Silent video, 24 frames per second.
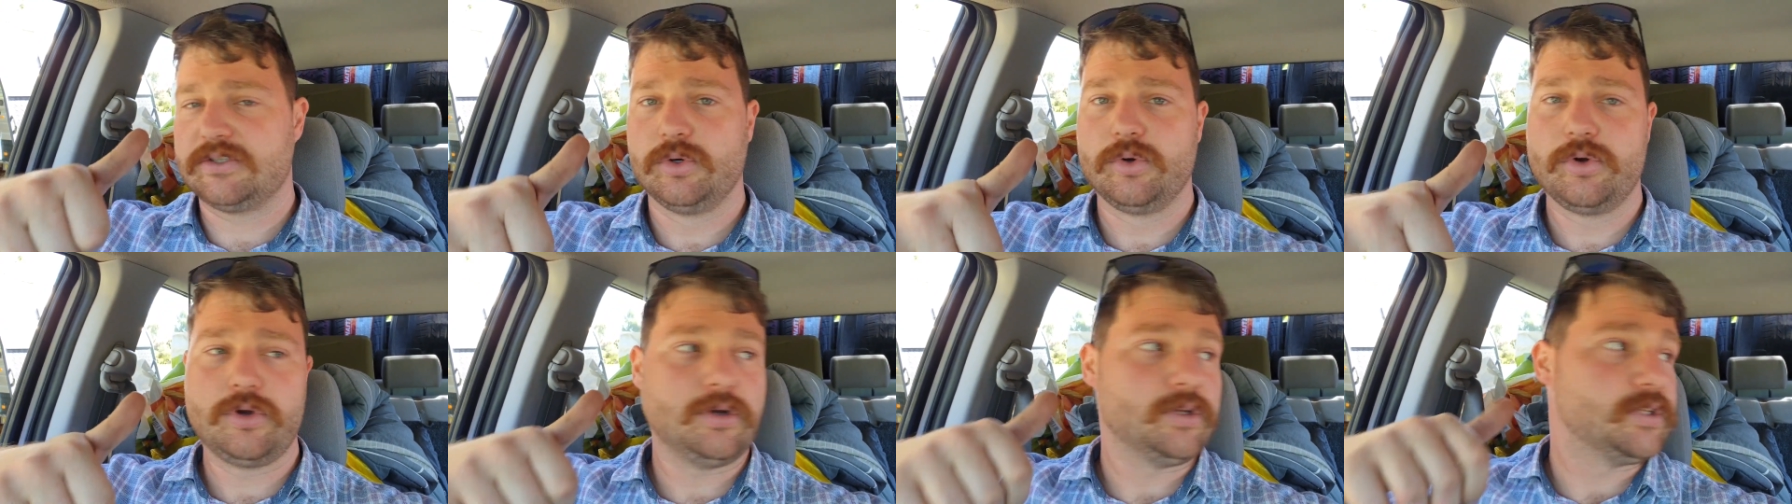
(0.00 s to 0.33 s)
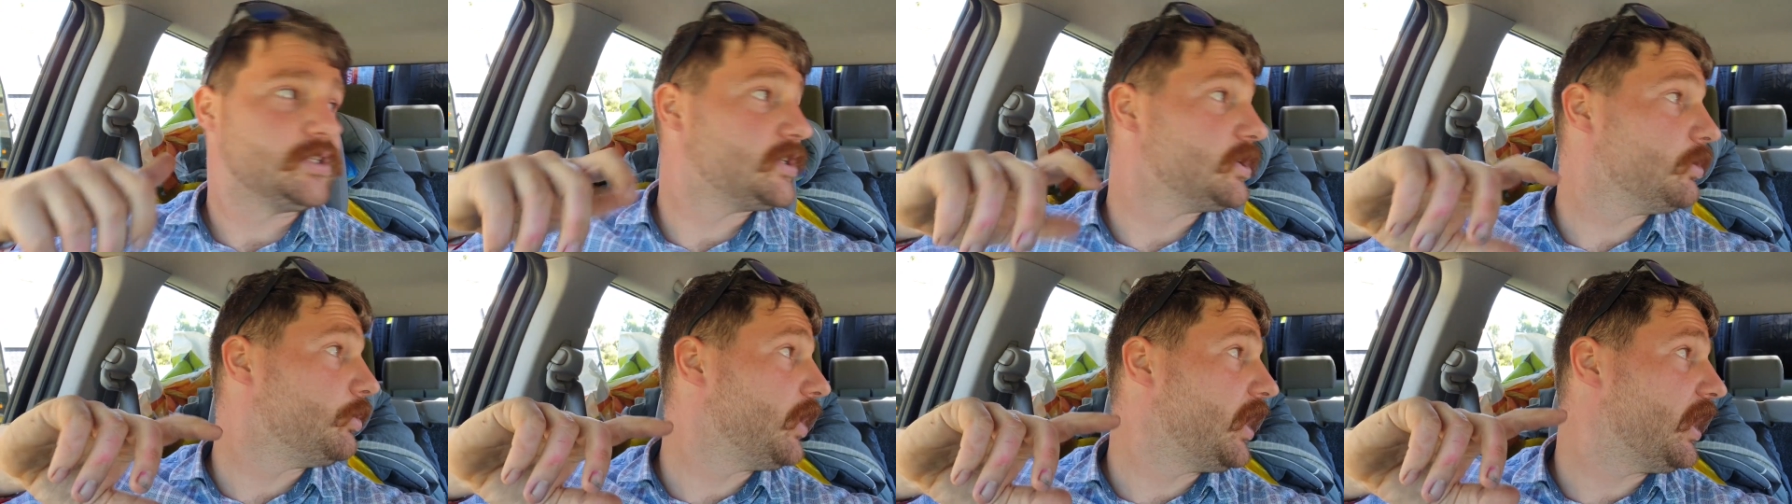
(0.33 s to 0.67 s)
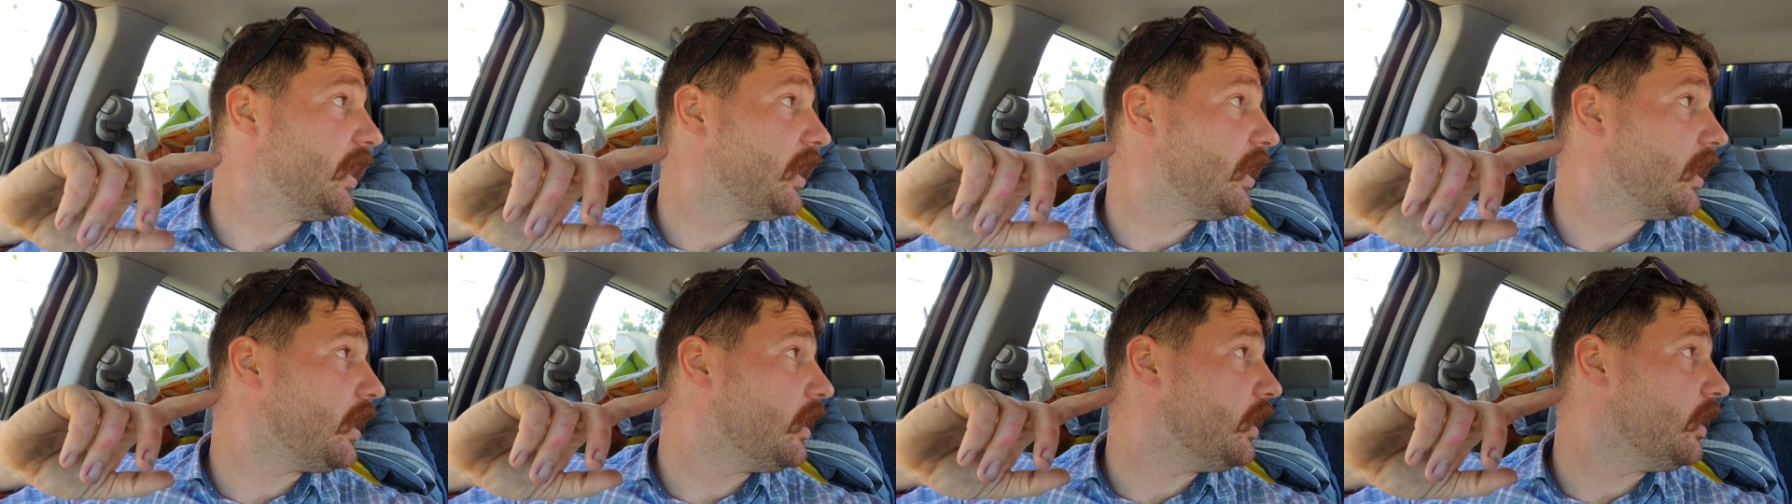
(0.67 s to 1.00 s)
all good. So we're
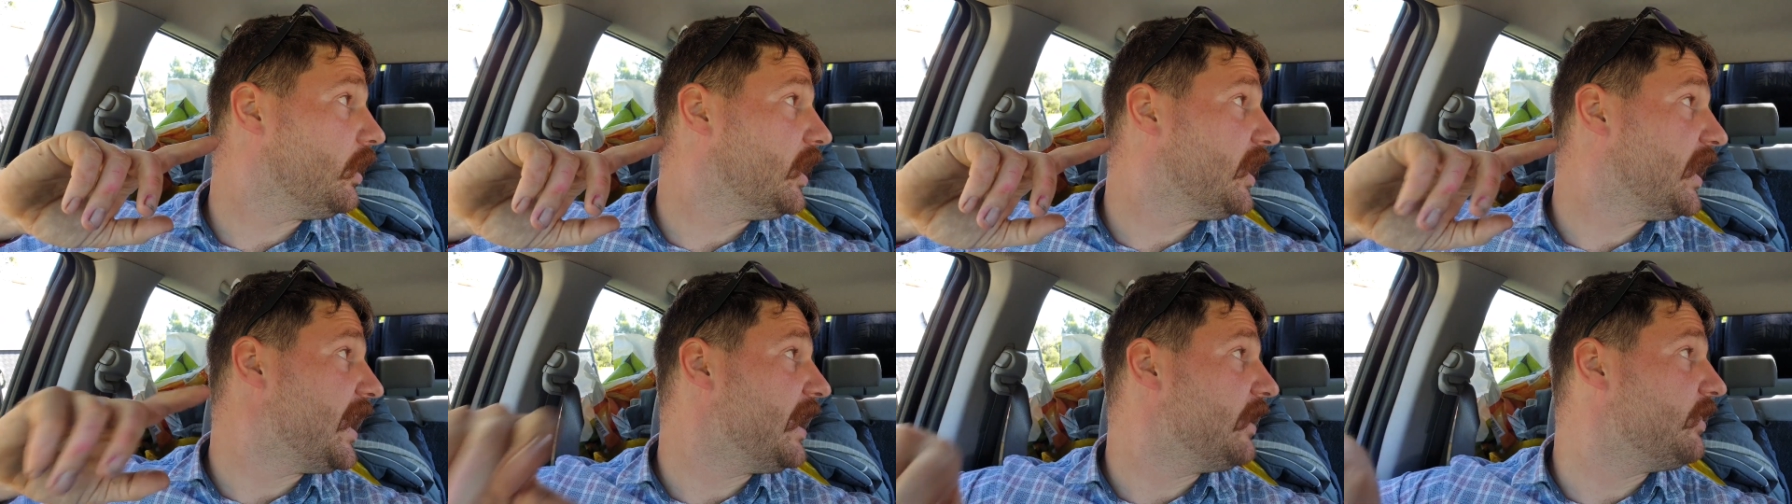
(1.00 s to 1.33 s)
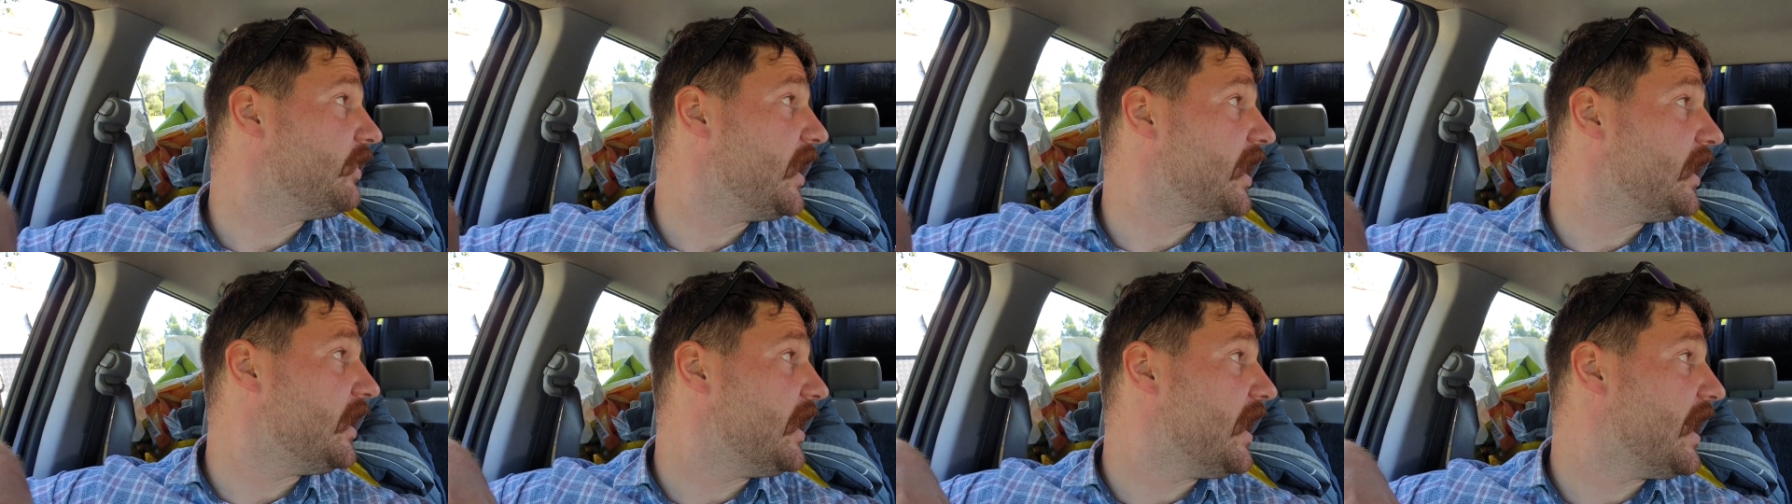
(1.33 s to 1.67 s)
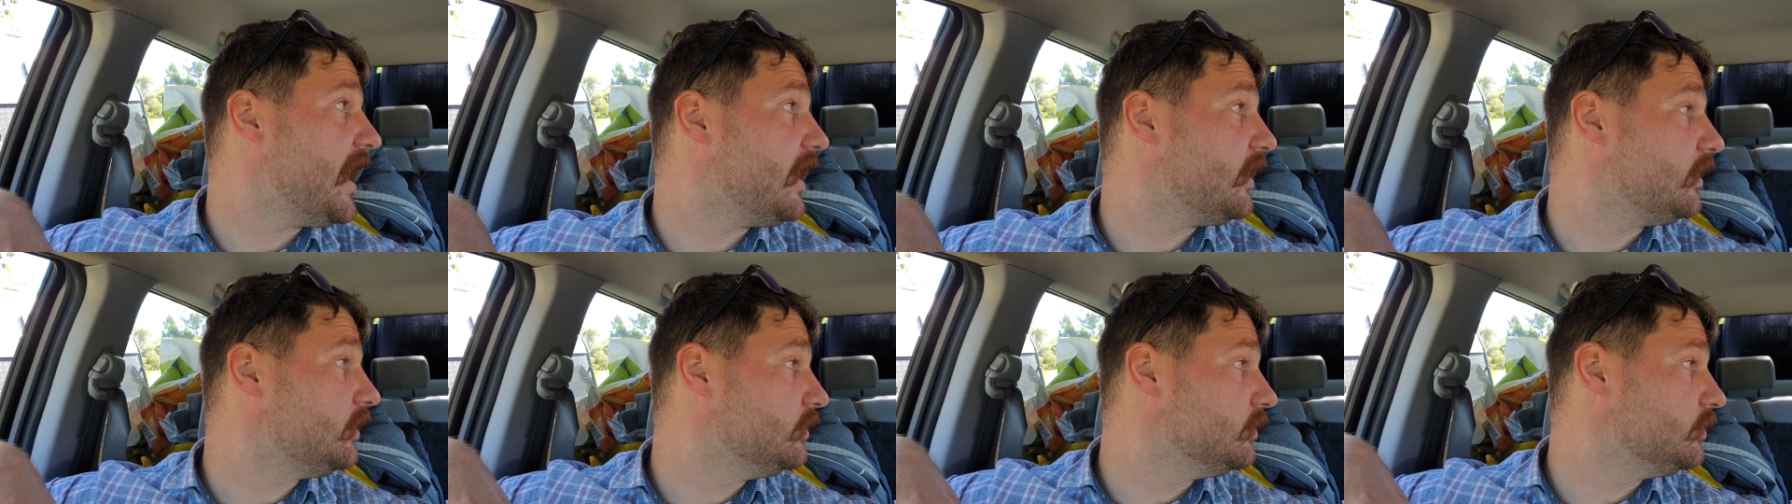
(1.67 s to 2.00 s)
going to go and head there
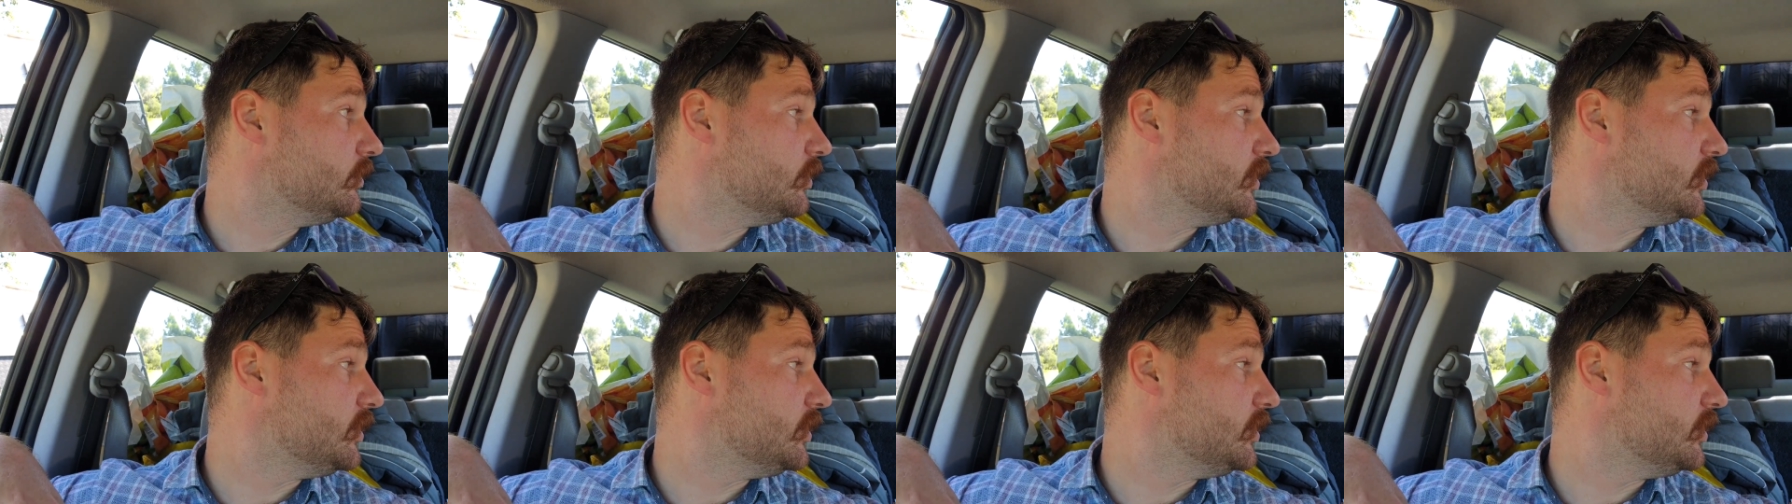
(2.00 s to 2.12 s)
now.